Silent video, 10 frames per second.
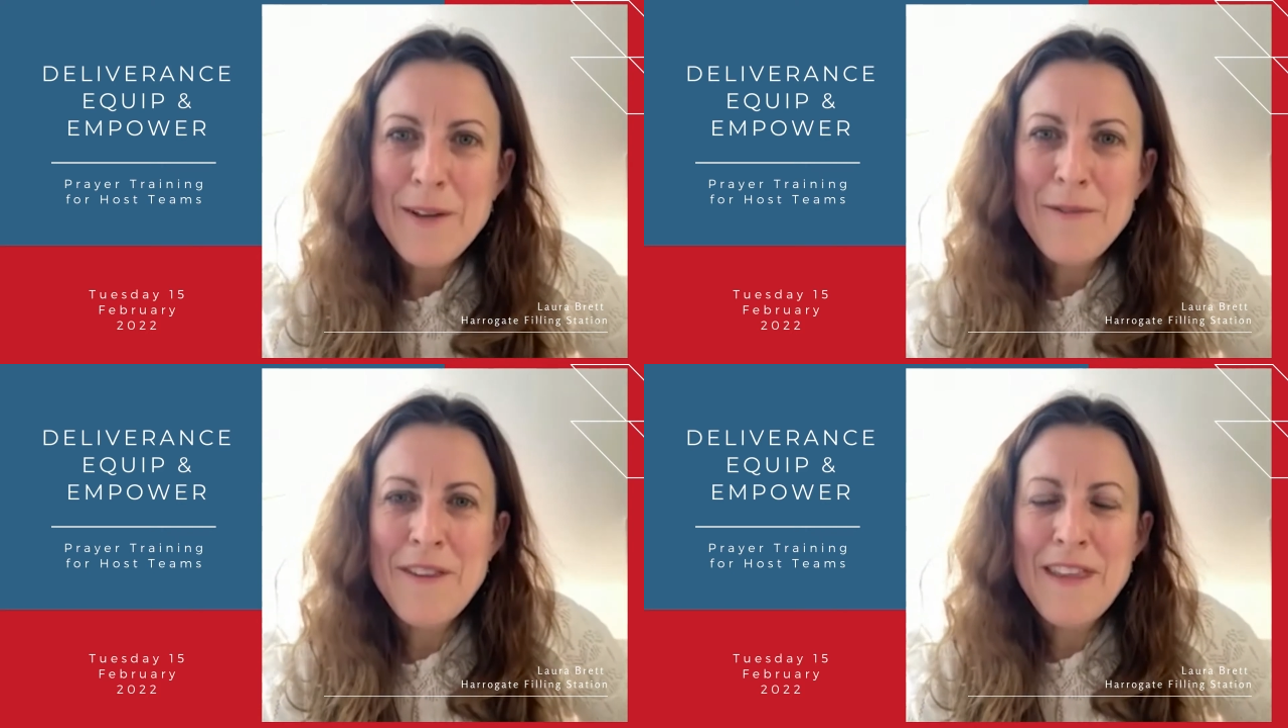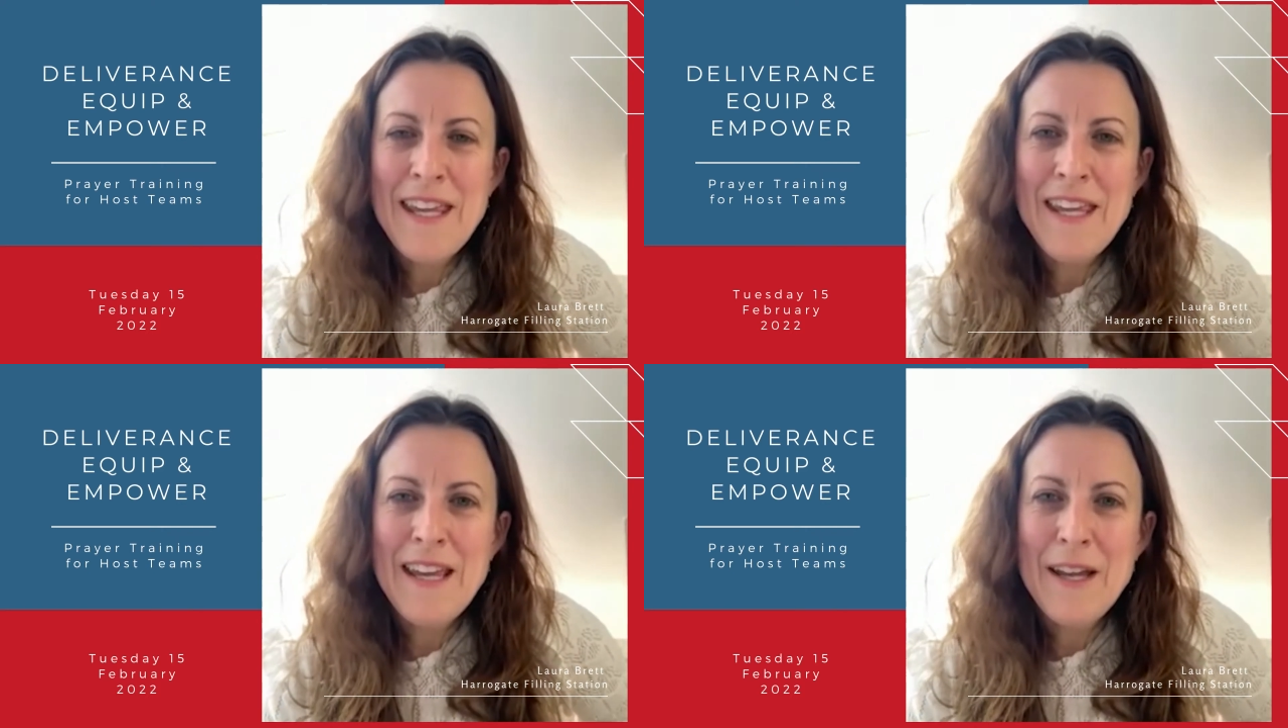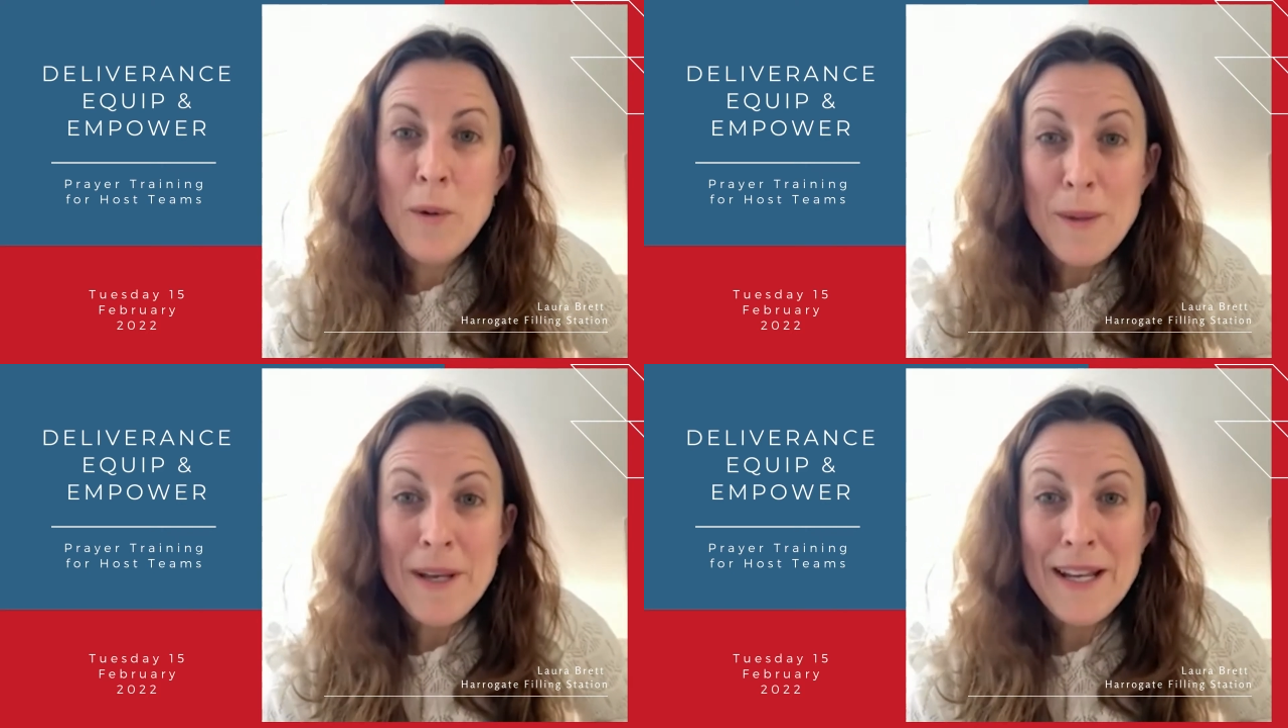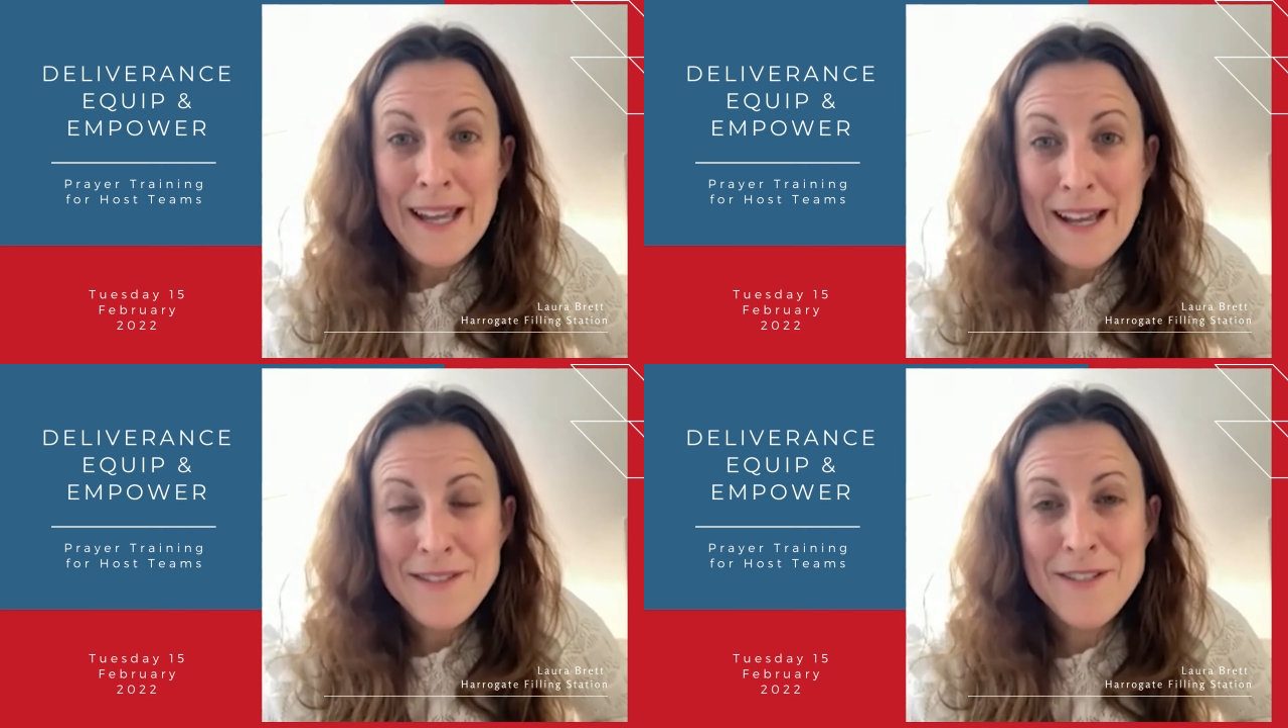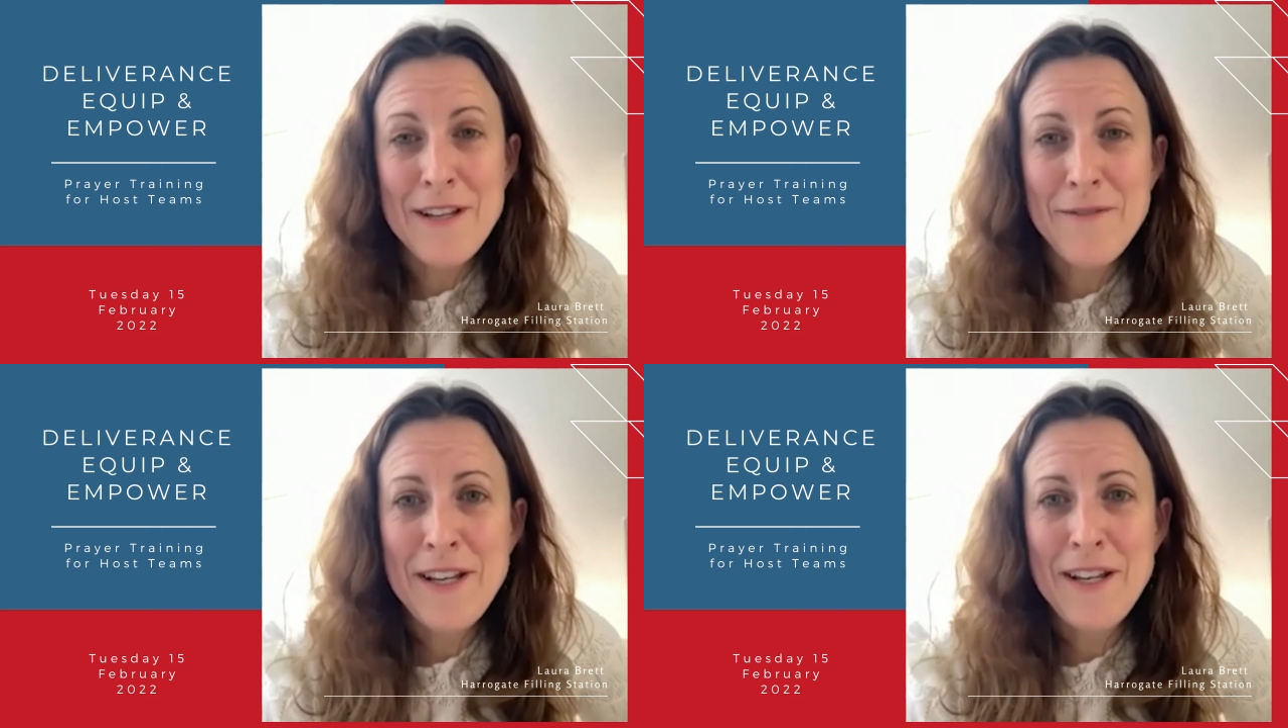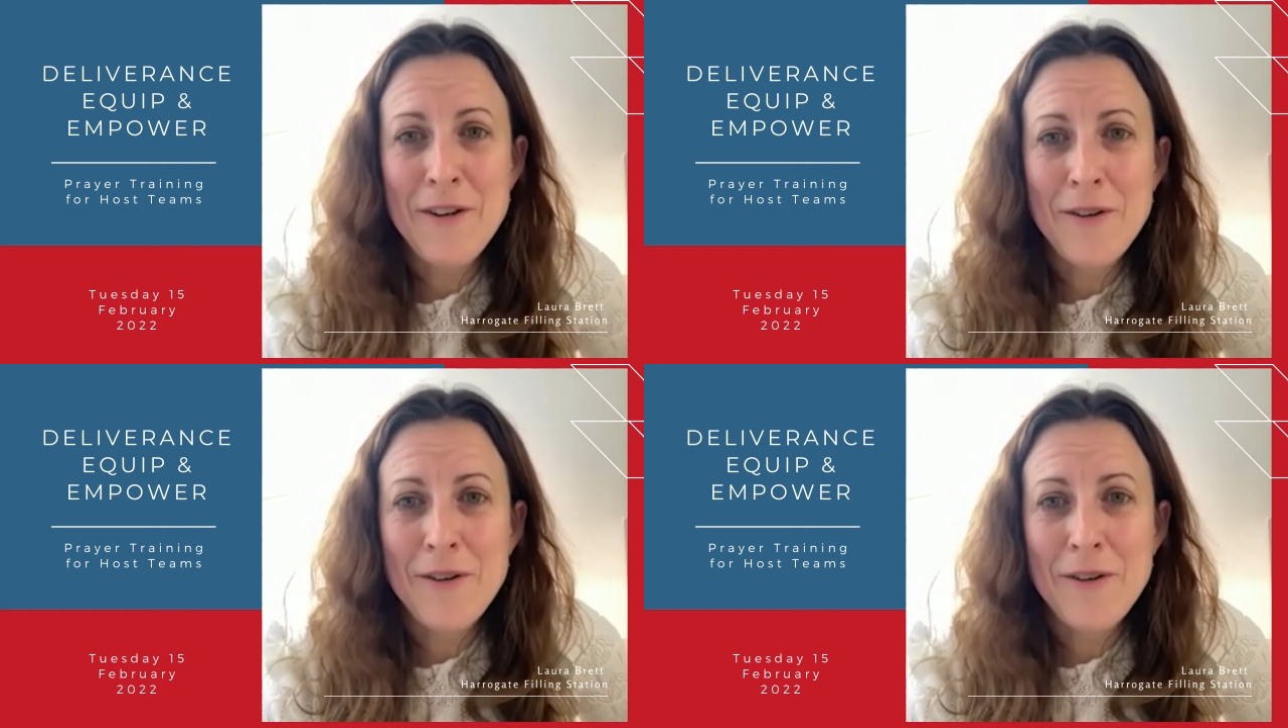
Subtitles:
for the Equip and Encounter evening